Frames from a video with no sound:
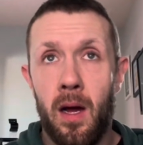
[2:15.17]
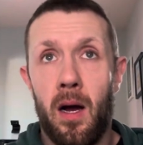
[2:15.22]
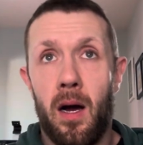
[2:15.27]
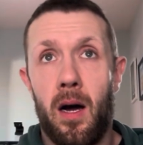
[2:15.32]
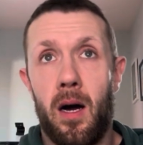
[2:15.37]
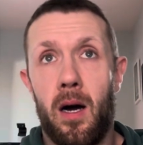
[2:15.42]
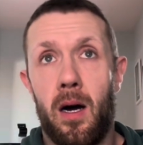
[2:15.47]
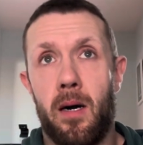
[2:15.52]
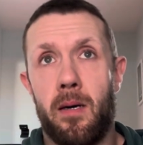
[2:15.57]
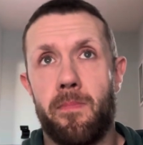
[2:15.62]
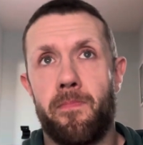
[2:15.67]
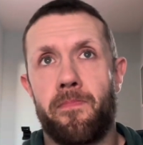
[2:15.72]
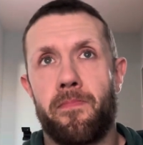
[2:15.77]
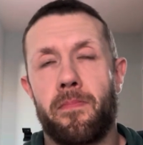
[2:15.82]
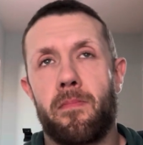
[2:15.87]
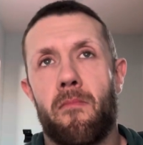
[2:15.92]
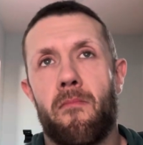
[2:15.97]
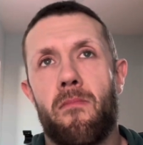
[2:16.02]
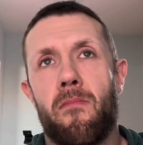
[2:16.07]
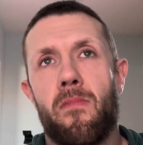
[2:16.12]

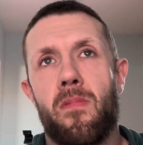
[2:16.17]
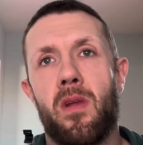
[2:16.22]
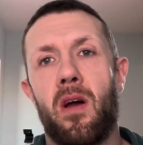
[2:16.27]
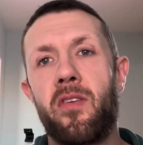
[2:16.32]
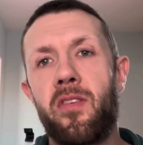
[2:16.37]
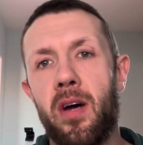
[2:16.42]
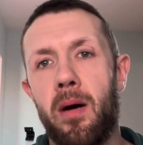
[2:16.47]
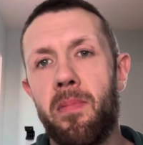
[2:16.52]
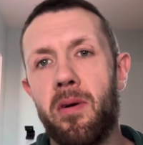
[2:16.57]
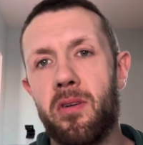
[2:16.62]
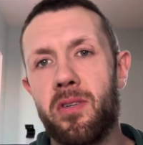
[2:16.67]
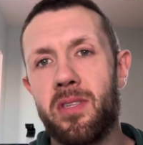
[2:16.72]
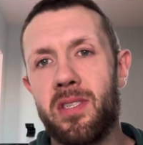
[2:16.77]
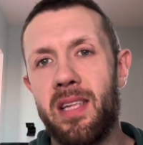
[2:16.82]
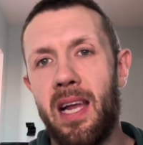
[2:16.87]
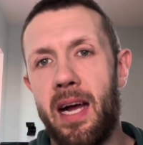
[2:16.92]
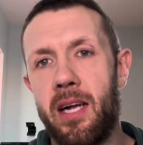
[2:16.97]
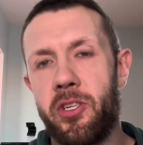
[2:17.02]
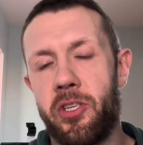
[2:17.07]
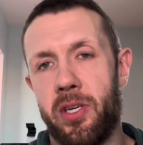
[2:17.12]
Dumbbell
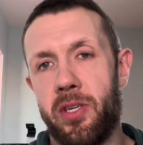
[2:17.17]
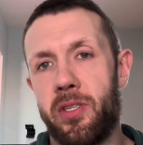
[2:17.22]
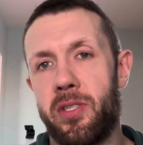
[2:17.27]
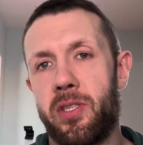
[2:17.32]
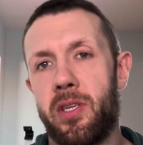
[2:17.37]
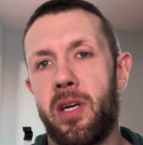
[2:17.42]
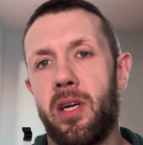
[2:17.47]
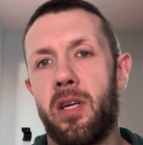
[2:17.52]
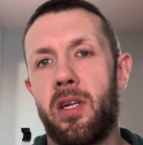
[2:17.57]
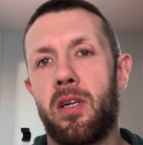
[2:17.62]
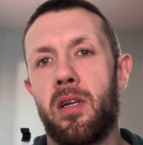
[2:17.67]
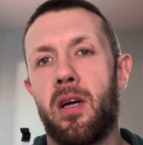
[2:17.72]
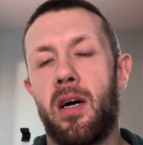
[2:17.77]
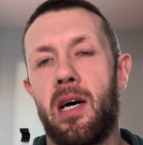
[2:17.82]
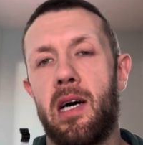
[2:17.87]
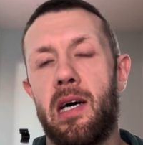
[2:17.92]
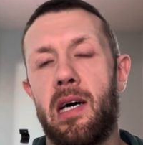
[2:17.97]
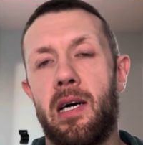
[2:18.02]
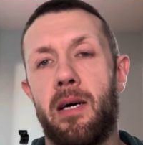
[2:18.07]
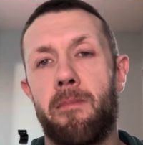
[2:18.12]
snatches.
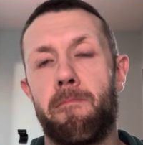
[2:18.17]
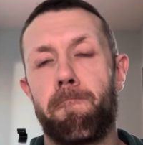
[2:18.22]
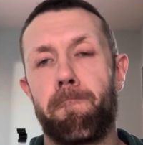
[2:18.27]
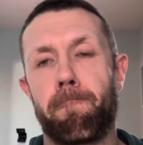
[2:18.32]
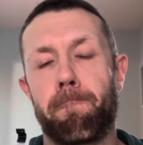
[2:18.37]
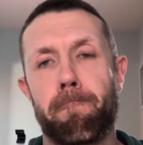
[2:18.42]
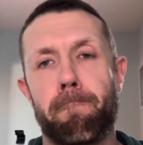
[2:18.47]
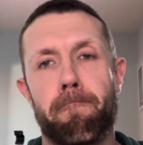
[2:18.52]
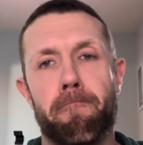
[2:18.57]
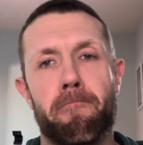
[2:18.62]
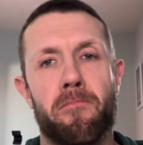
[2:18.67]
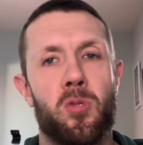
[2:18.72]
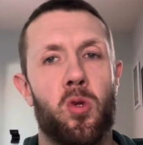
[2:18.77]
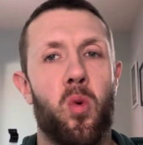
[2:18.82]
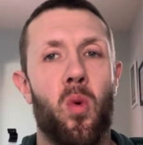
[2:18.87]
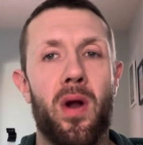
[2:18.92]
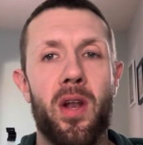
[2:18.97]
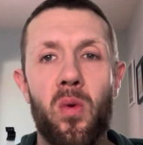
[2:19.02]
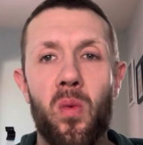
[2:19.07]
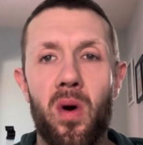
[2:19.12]

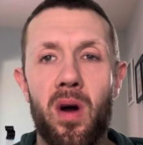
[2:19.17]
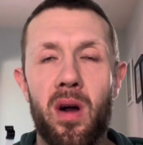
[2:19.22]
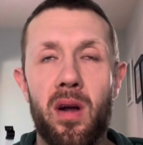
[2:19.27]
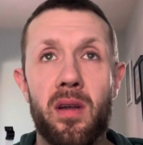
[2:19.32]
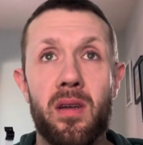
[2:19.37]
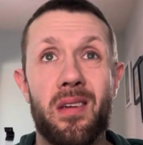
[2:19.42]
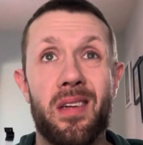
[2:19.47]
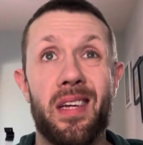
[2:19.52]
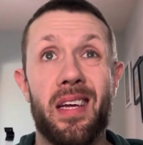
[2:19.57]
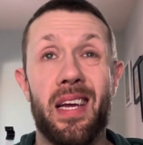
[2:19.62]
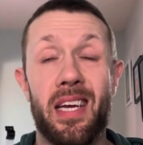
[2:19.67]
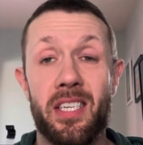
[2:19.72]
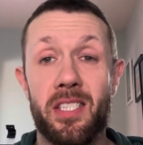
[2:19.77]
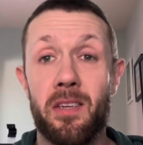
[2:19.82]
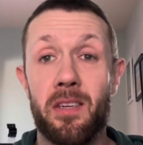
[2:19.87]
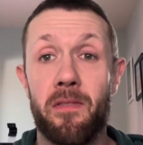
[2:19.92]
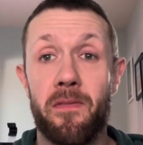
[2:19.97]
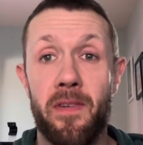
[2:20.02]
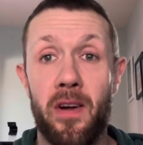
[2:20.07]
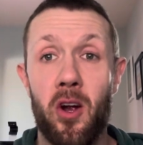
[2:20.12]
21 is
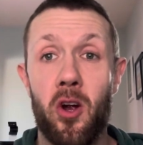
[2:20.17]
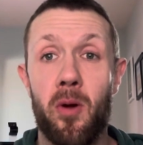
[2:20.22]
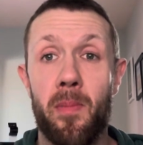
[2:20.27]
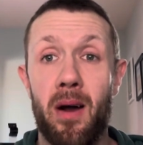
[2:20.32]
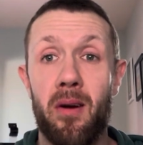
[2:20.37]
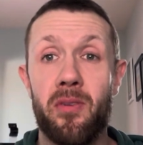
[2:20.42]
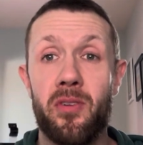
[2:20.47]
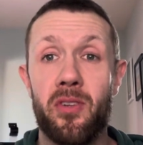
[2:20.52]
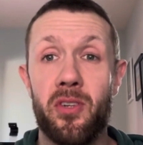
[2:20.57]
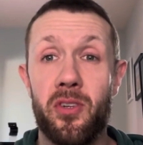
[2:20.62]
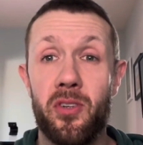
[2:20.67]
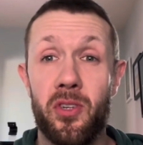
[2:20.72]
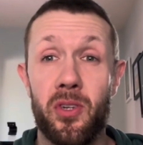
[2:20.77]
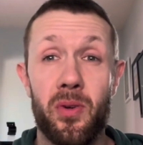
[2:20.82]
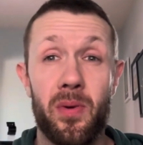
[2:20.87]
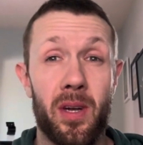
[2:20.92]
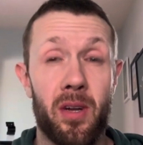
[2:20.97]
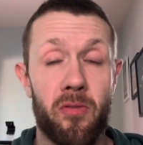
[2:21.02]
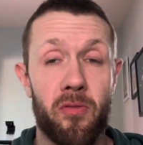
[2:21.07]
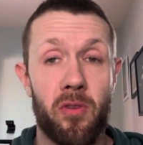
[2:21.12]
a fair amount to
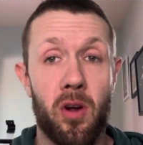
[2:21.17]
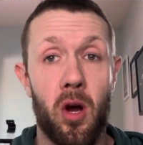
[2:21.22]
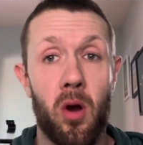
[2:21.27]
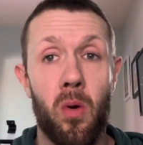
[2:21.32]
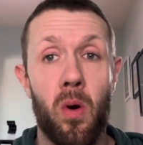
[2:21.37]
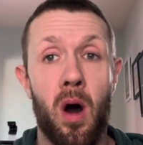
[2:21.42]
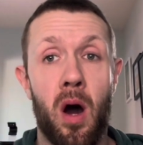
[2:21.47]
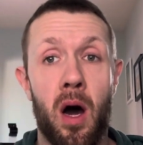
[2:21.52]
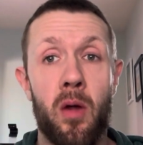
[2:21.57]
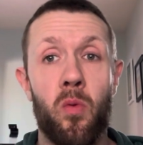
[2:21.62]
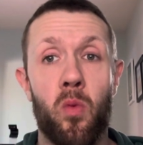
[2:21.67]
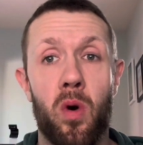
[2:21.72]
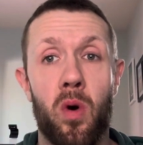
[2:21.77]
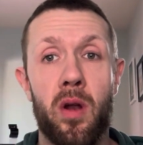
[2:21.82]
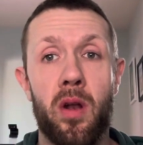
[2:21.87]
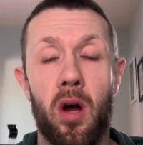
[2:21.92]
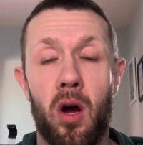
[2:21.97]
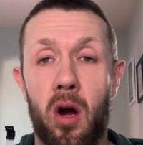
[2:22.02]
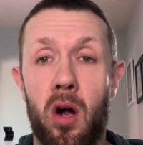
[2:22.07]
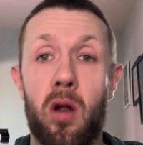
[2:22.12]
do in a row on
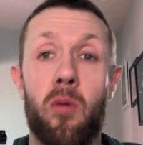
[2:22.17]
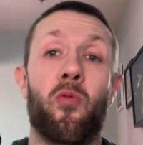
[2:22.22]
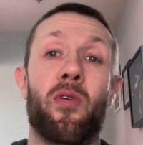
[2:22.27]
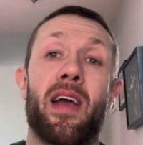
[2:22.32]
one arm.